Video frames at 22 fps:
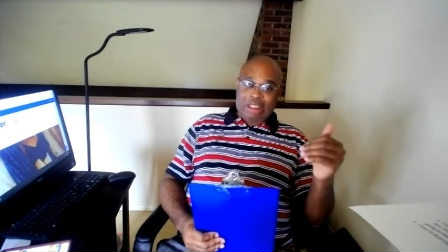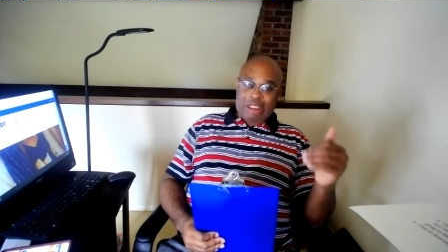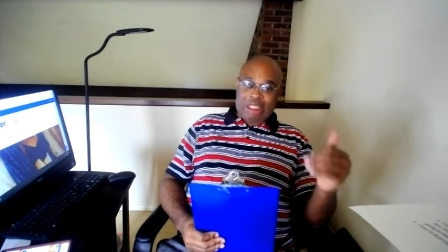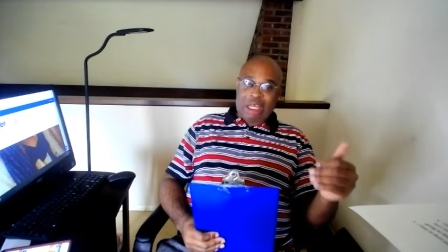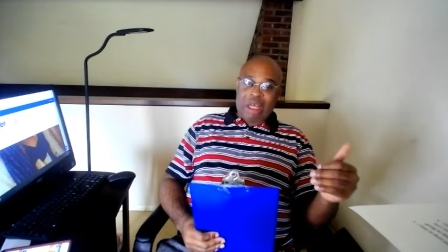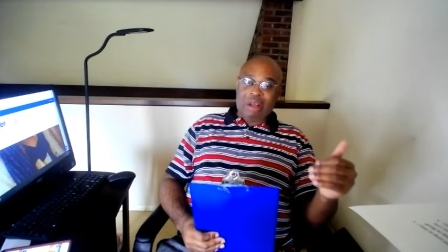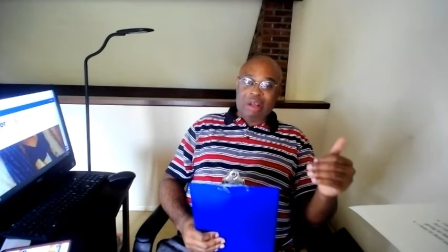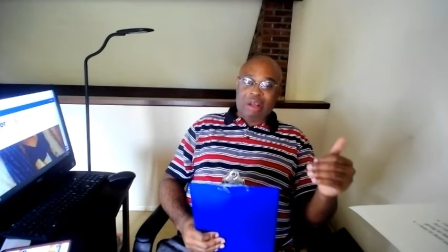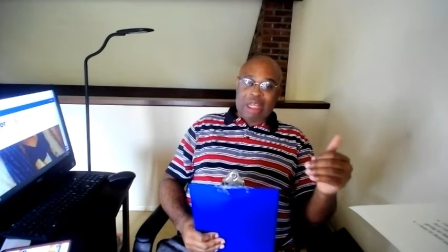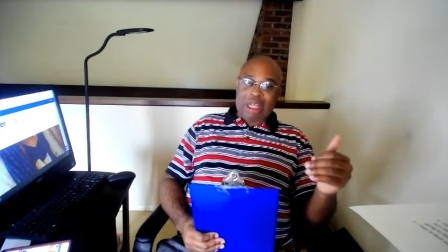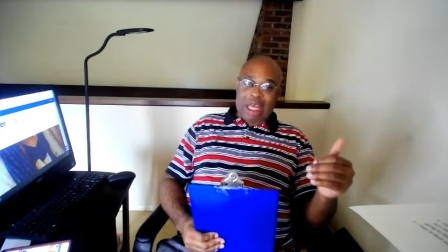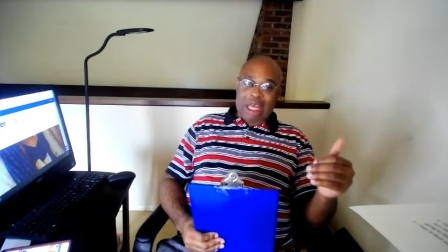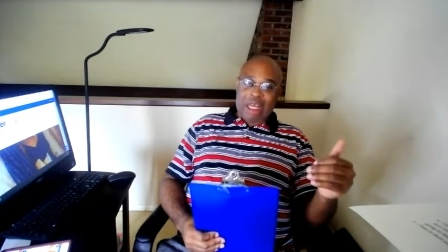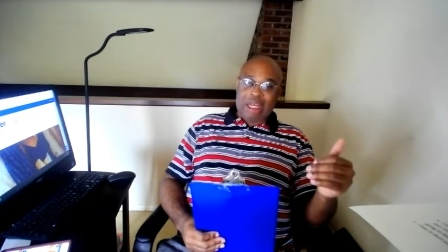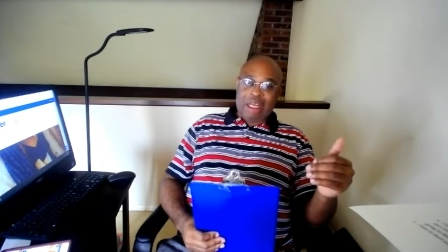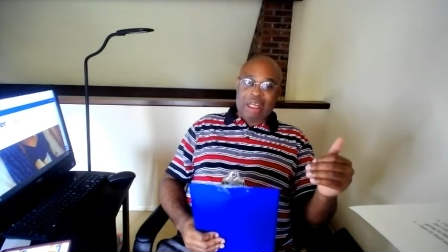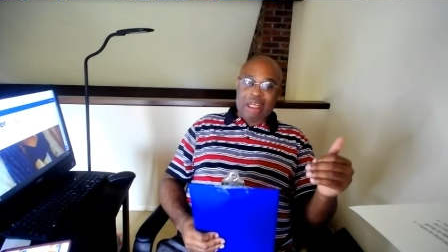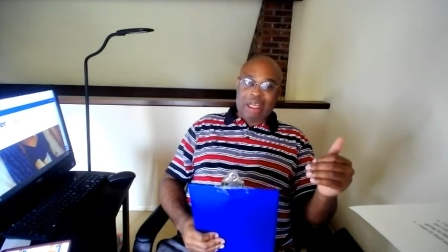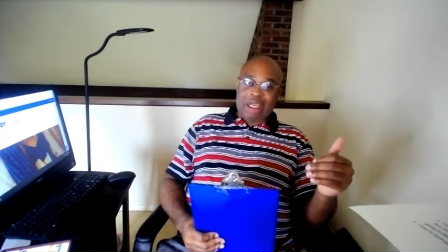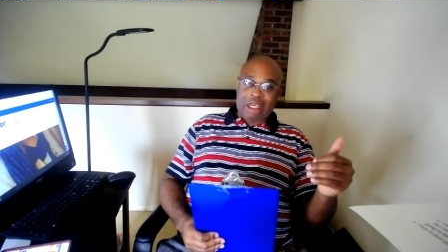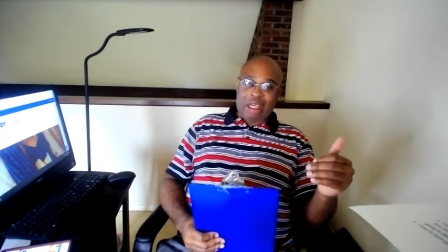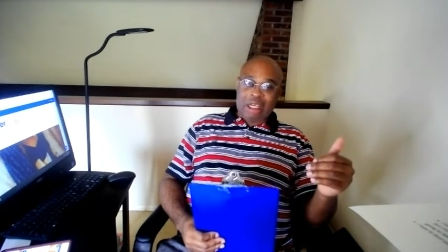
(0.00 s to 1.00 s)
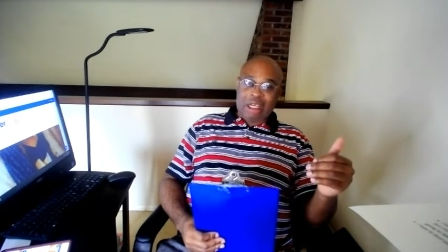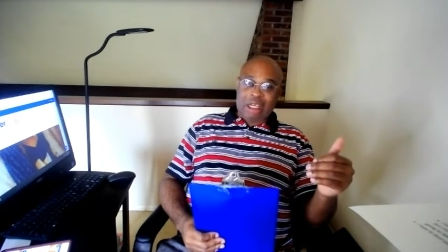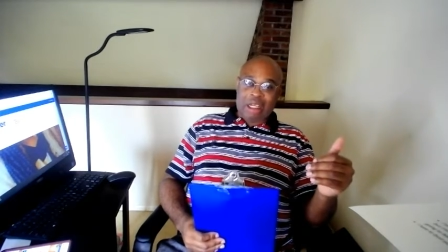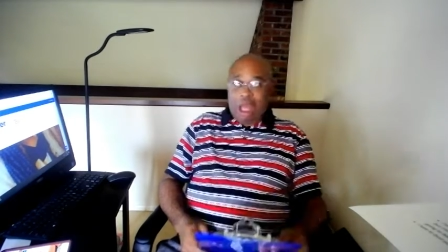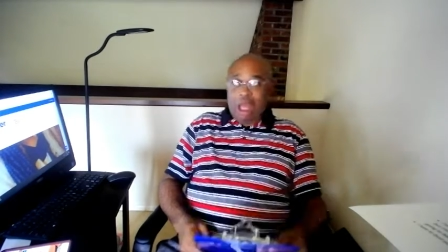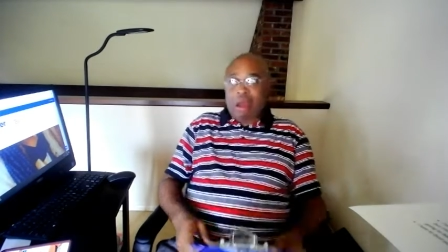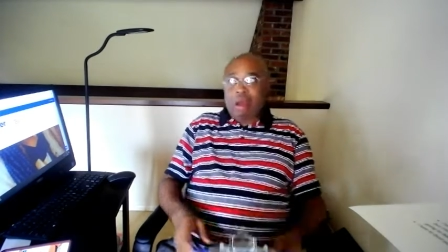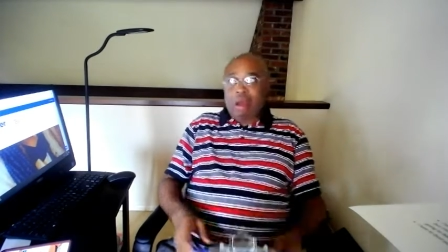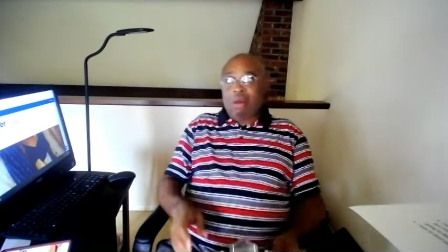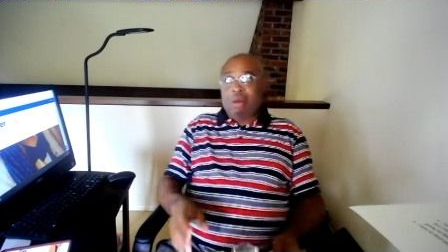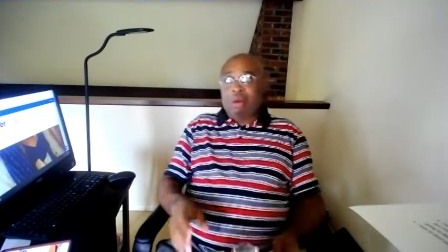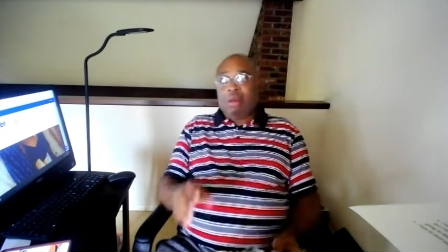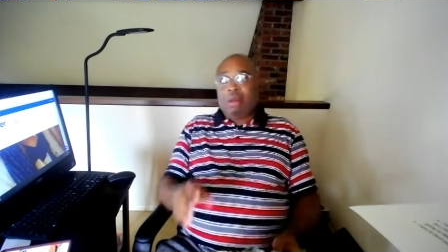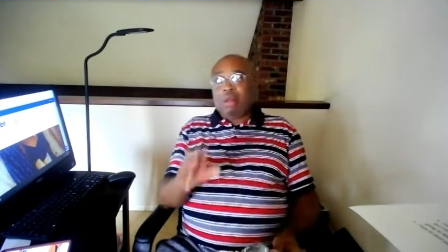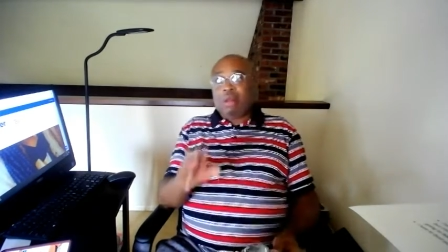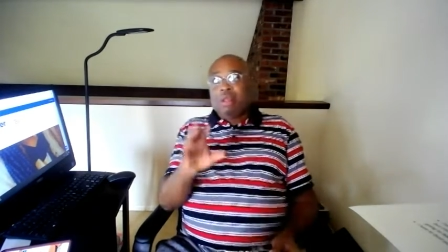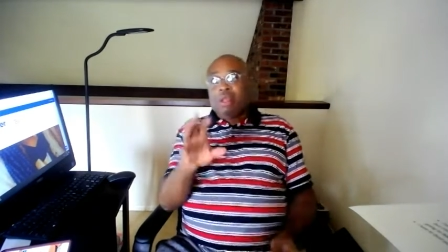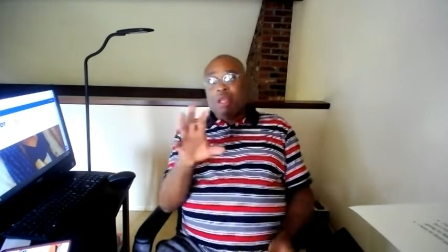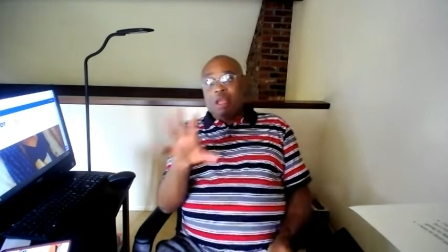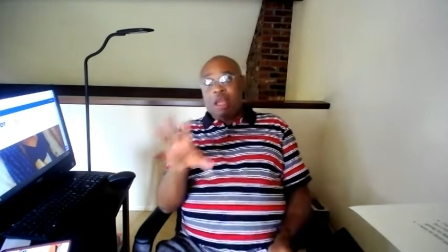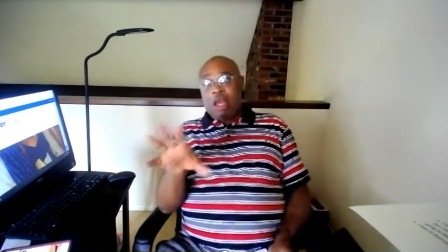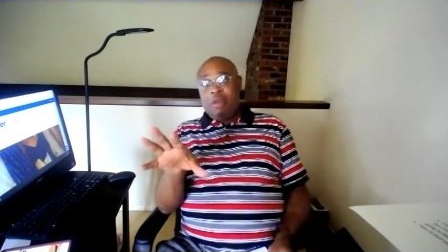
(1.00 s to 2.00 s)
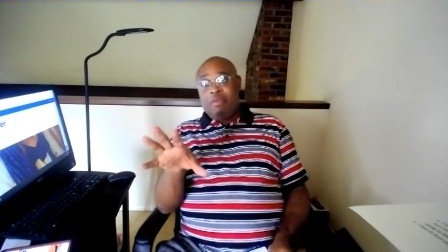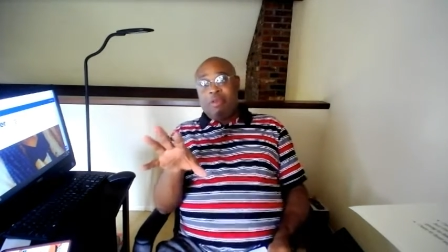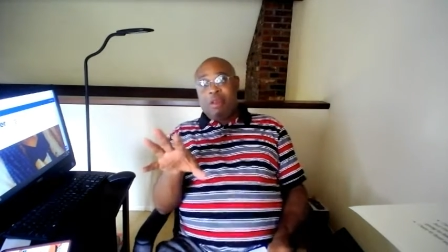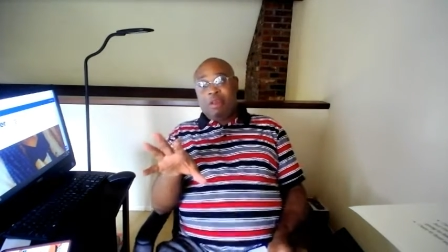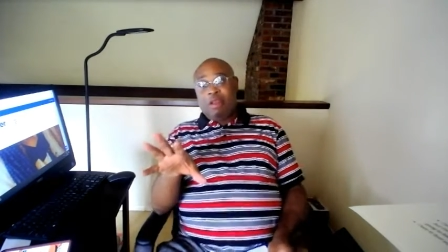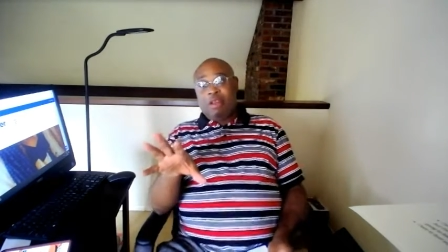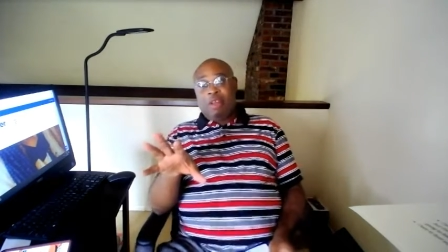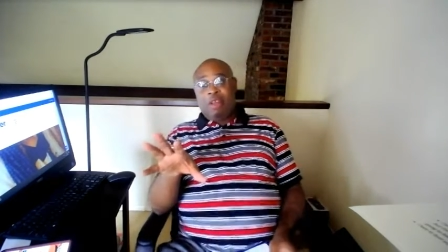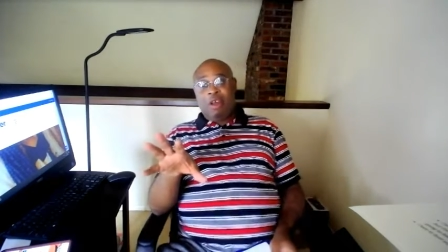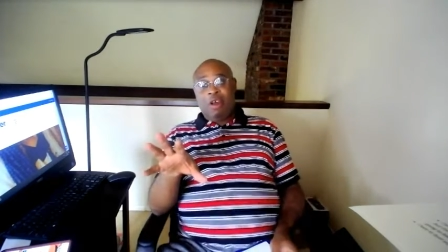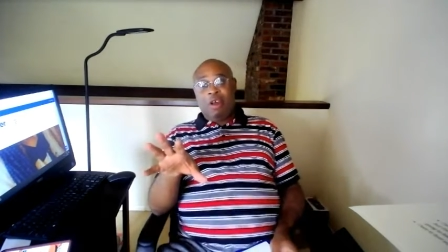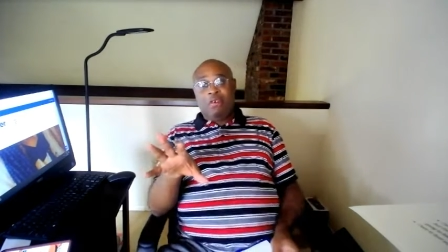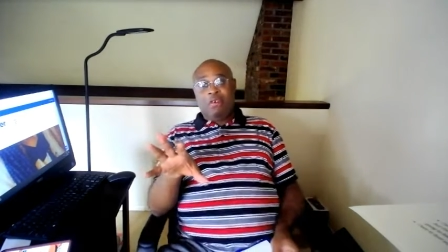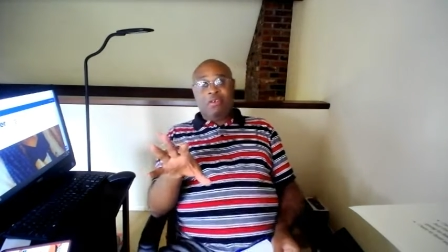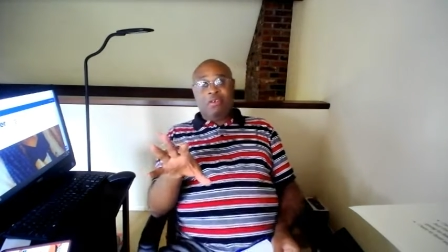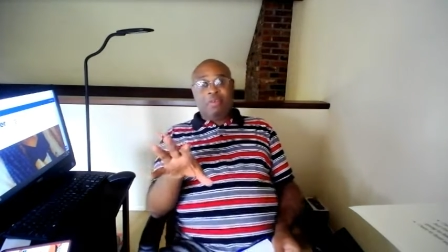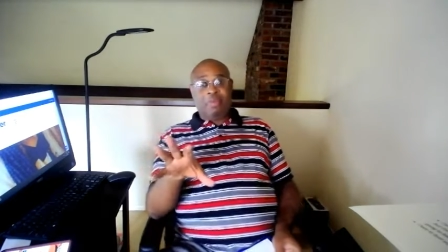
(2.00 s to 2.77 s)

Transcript: sell that. To love yourself